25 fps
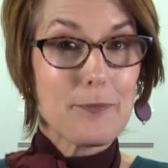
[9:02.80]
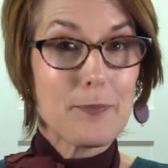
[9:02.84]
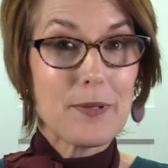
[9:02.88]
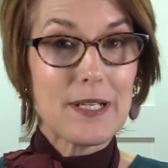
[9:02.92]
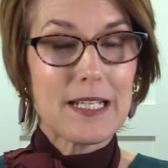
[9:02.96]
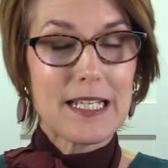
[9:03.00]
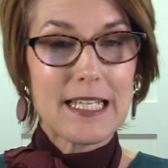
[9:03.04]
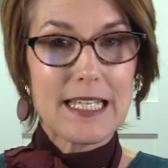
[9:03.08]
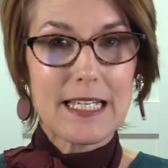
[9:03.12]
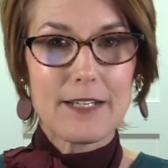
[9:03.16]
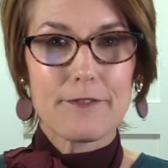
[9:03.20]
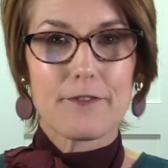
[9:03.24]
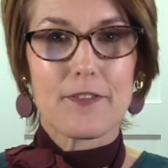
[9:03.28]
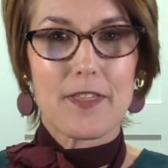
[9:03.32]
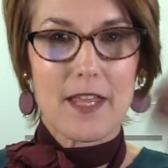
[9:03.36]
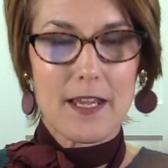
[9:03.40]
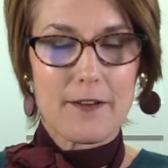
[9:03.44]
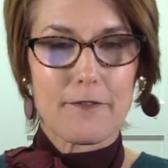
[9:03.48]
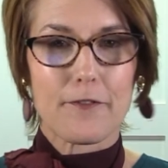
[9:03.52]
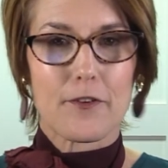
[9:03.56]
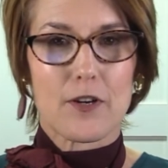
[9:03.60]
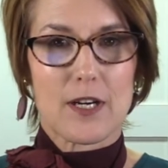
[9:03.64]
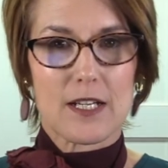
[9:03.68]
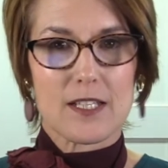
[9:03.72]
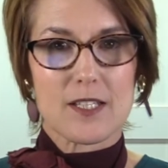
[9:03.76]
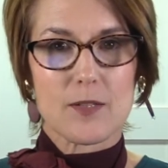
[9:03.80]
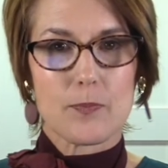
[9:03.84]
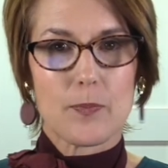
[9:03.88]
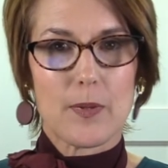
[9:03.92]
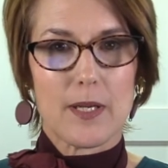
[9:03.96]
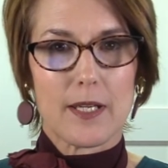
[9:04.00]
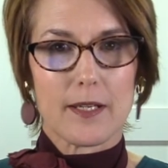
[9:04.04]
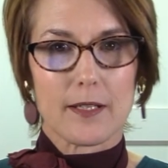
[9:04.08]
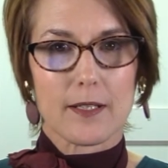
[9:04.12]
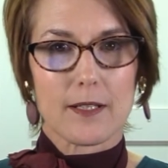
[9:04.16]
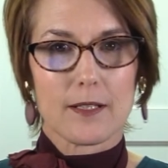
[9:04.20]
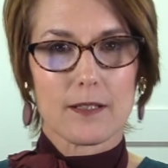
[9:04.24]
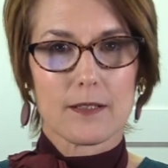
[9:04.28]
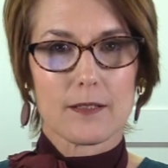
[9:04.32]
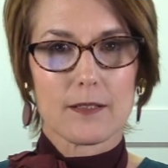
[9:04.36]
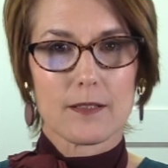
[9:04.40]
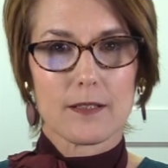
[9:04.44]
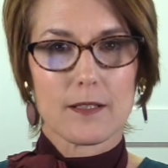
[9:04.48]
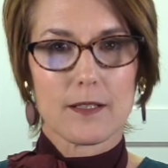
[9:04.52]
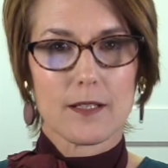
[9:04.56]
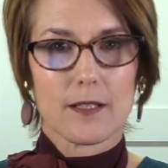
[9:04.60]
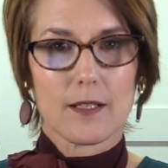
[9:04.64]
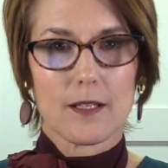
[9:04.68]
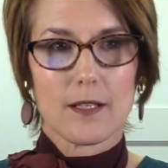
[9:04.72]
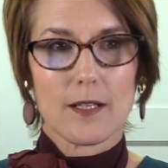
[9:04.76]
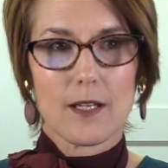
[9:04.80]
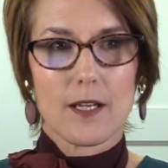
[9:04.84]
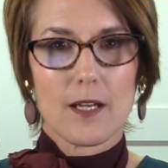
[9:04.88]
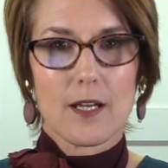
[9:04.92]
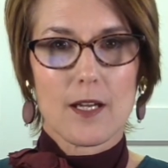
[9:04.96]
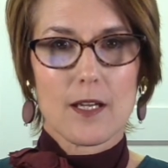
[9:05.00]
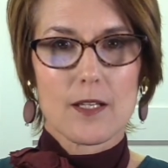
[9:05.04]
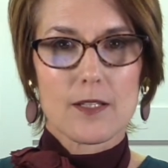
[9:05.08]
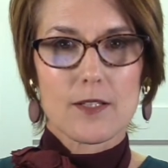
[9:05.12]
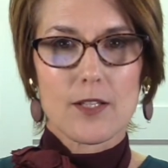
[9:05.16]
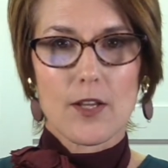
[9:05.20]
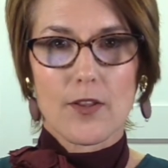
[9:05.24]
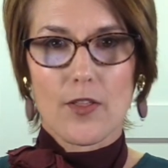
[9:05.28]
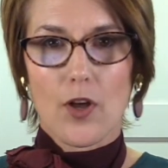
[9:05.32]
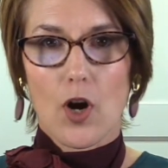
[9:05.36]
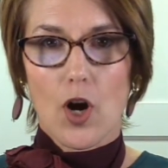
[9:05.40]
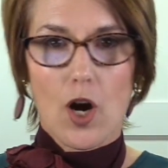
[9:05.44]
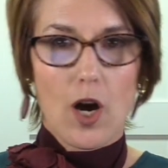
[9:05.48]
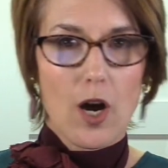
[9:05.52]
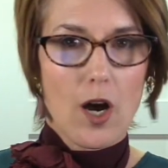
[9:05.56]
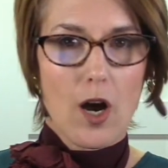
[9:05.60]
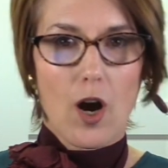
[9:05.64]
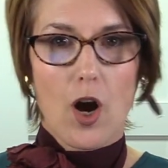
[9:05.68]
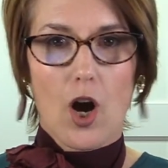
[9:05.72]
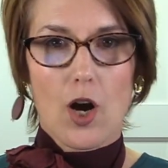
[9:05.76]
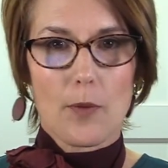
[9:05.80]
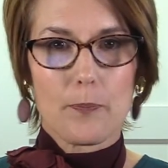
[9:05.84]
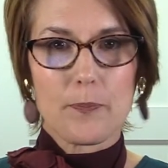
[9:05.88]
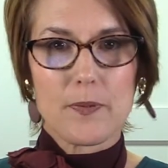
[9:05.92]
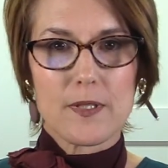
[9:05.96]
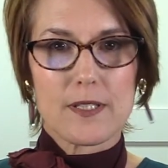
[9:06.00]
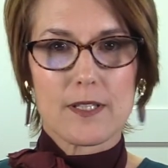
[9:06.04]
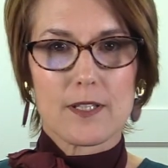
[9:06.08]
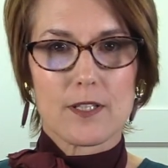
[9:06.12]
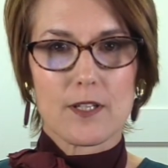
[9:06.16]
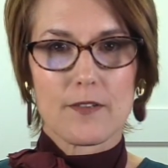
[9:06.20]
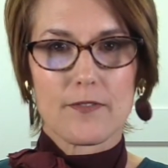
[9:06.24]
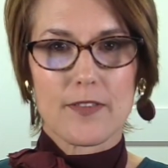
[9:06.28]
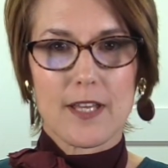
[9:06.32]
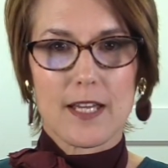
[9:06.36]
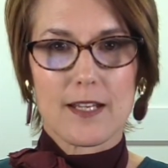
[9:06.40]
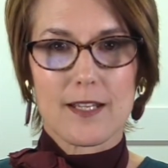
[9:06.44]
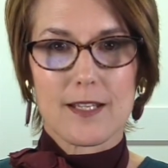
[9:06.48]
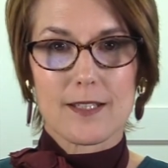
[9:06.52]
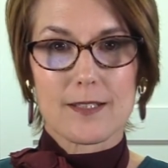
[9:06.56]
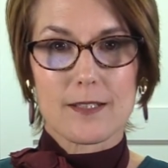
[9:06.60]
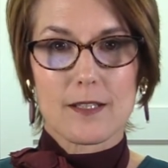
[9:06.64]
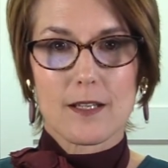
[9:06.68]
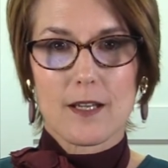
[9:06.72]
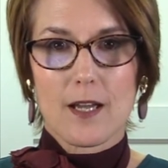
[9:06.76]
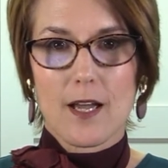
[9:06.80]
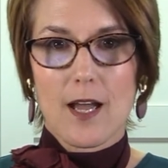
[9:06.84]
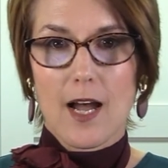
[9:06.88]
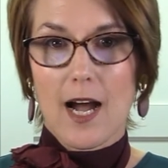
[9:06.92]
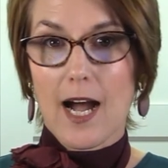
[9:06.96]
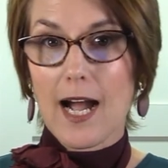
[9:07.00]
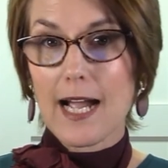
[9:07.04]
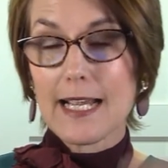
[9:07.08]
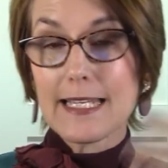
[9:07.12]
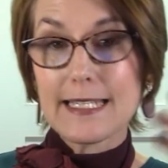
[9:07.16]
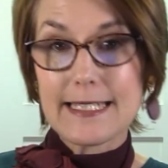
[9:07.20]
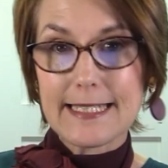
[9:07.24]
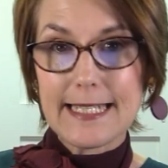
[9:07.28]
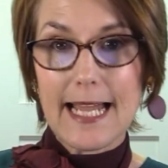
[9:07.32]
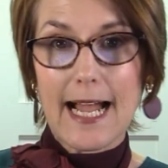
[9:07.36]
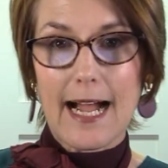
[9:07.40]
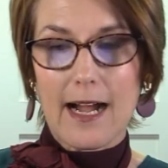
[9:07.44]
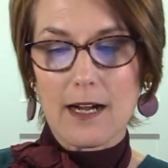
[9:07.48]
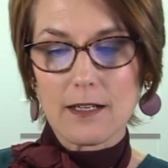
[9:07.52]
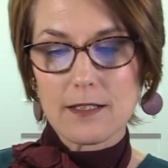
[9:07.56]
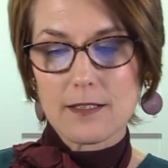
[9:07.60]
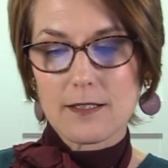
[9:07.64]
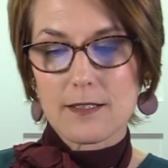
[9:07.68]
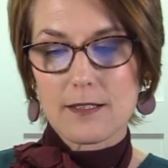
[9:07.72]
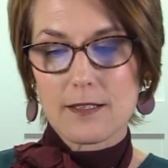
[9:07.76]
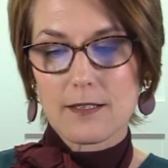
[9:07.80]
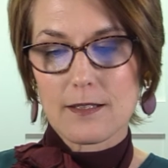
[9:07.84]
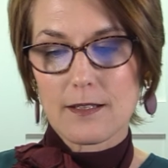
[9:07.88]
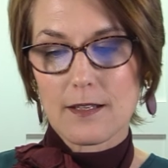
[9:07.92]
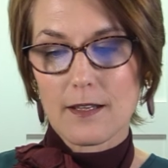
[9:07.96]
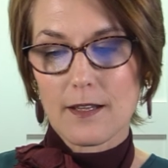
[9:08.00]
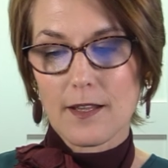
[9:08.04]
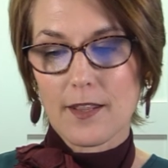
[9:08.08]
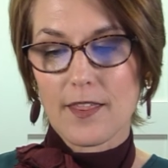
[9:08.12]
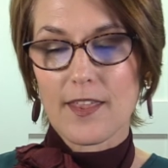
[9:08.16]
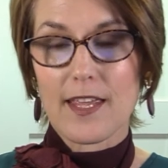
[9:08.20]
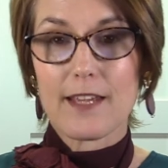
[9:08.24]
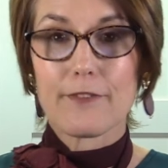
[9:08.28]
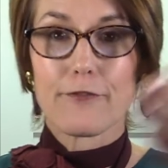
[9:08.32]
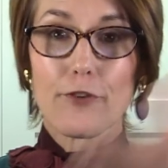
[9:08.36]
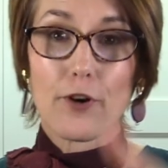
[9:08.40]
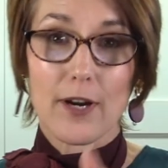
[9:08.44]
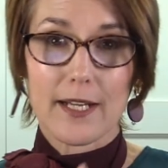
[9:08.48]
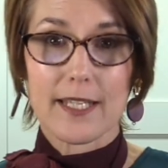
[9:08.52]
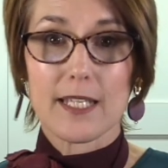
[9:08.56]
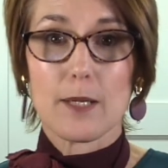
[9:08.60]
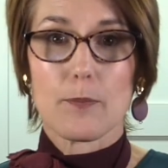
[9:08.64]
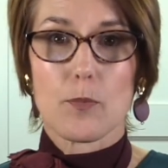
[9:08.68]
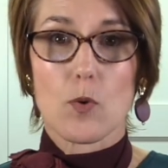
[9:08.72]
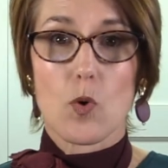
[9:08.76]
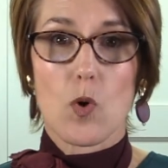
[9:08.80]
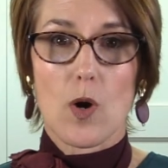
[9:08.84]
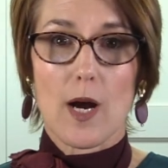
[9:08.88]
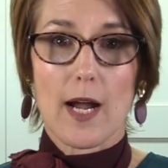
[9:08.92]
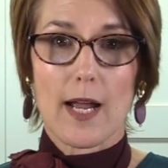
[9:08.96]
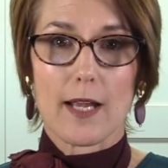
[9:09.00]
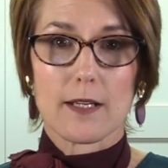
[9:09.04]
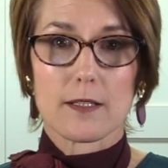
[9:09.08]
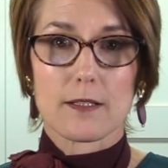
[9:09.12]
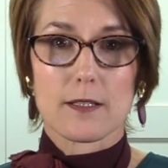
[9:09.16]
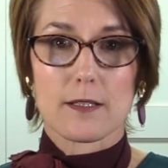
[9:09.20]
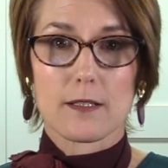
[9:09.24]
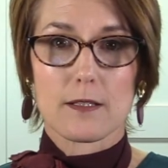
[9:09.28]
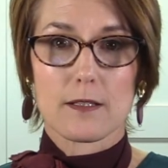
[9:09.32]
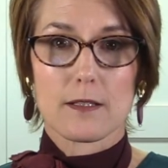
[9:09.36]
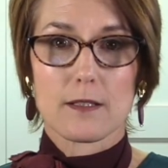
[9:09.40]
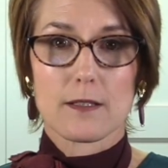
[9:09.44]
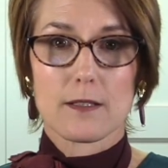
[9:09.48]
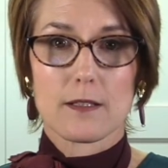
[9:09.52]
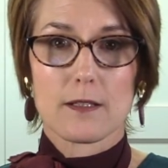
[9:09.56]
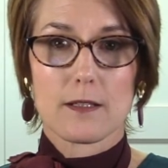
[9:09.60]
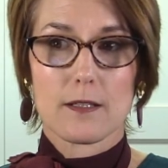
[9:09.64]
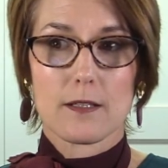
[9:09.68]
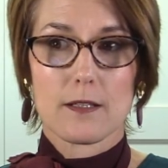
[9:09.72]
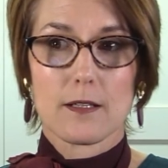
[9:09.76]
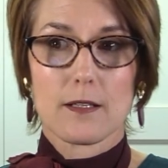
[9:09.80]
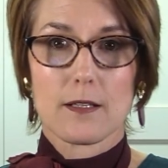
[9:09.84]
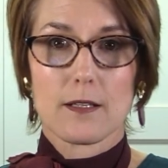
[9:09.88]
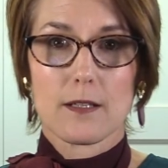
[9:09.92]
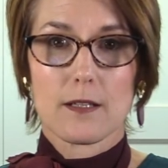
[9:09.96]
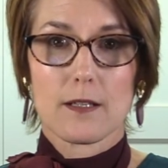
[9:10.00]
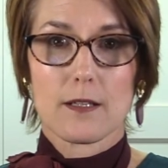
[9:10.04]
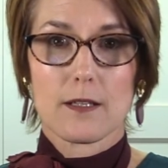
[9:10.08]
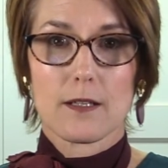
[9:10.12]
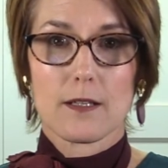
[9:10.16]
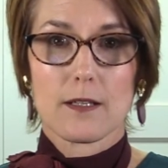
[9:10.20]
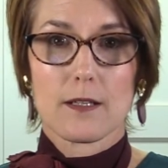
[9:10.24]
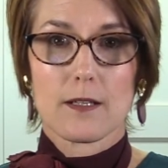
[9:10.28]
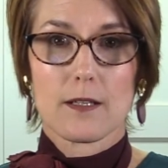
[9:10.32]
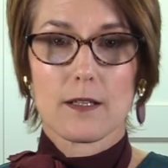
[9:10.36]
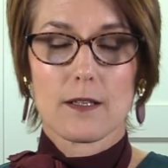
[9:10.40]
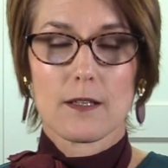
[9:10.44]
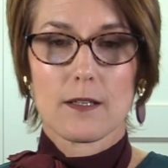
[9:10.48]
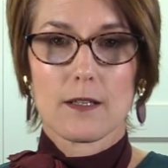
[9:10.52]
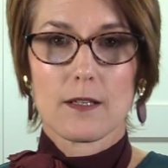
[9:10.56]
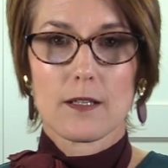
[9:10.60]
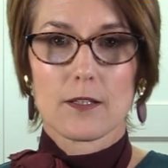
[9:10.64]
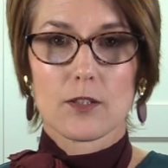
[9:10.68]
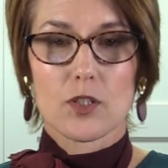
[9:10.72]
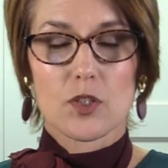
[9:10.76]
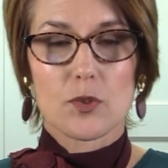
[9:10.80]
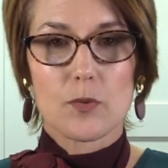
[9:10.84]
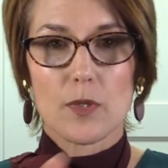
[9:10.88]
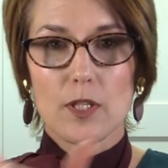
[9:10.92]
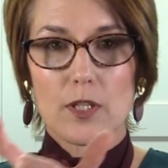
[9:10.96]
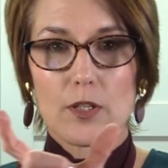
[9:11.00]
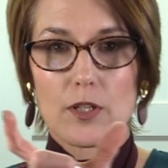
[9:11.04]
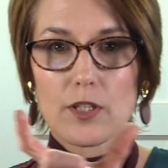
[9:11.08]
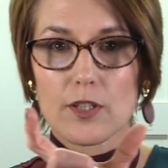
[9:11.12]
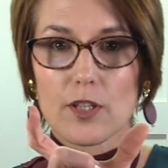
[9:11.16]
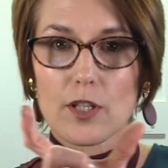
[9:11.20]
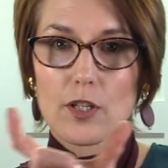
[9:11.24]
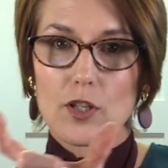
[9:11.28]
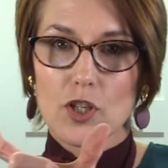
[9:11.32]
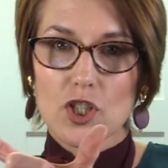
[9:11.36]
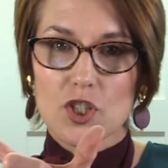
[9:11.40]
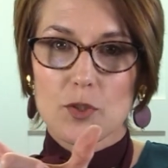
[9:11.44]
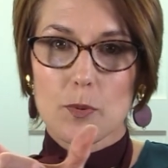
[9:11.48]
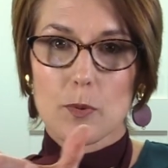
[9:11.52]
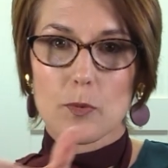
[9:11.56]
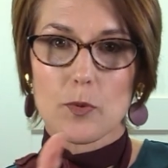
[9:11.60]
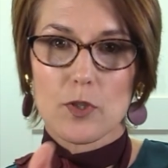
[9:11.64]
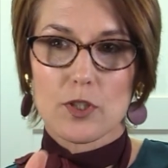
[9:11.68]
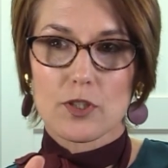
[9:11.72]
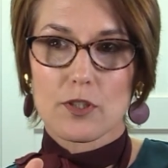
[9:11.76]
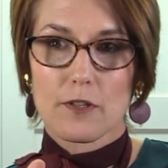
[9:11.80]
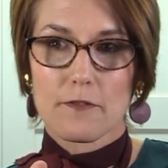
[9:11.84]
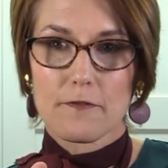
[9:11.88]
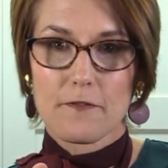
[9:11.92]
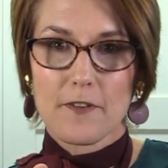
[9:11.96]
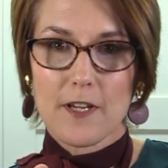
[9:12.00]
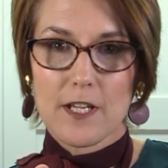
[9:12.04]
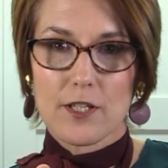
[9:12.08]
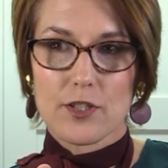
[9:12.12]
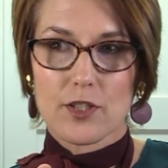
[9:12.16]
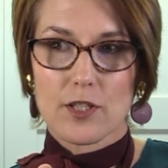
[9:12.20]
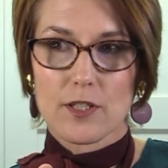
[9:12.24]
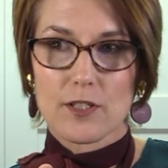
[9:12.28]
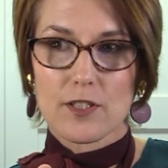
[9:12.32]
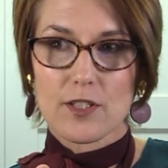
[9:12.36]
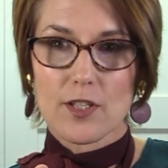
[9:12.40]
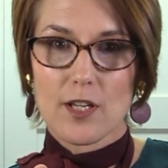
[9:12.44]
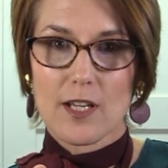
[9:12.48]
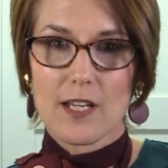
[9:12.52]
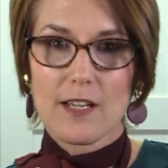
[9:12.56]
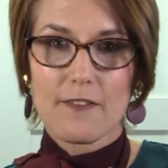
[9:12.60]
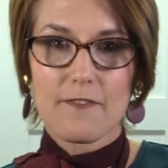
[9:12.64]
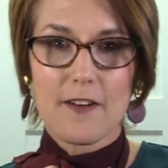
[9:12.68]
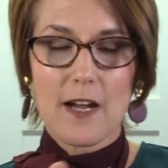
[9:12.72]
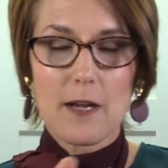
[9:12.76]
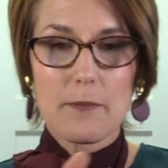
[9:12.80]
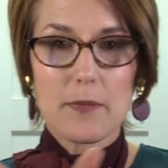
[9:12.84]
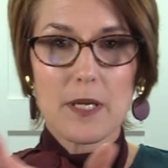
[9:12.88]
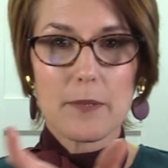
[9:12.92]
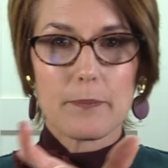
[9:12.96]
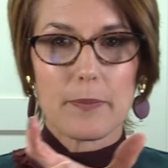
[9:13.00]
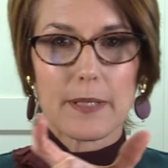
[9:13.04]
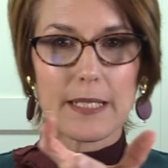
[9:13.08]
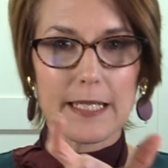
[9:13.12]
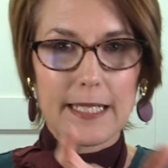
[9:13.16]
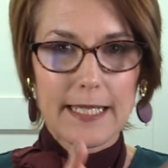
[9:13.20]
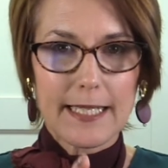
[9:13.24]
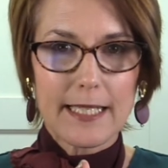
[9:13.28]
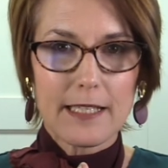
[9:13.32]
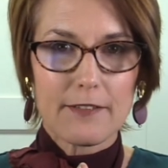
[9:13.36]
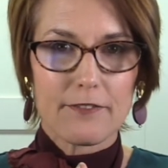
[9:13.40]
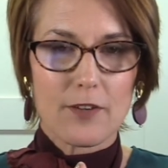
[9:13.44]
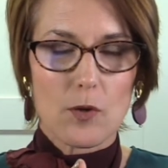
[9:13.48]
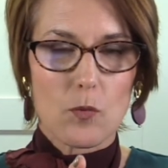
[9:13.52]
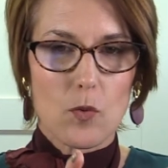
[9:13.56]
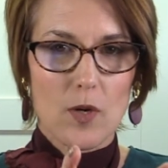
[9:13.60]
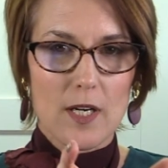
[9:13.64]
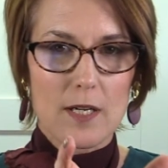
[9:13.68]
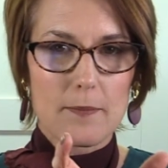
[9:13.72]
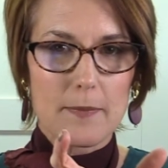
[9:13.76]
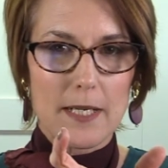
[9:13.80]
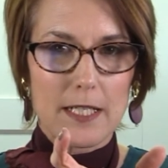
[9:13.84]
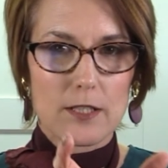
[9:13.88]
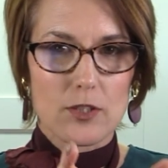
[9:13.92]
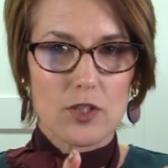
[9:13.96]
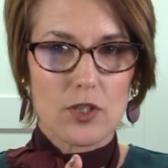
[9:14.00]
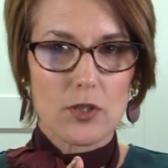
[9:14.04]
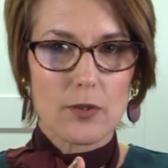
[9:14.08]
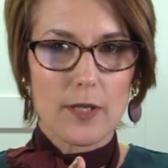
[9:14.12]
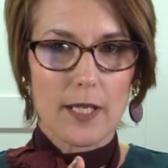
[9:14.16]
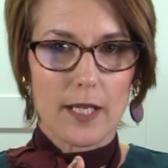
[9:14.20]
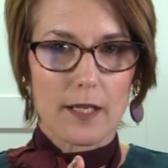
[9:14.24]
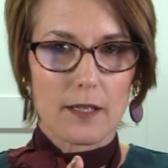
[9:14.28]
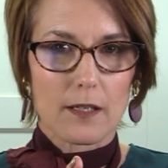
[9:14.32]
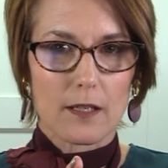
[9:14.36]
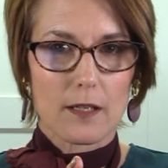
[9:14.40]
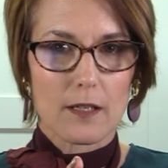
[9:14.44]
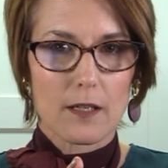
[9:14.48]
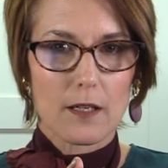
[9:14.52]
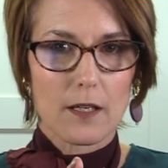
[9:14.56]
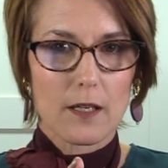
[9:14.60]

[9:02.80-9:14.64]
believe, therefore I speak. So the opposite of that is, I doubt, therefore I keep quiet. Because we learned the last word was confession. So if I'm a believer, what am I doing?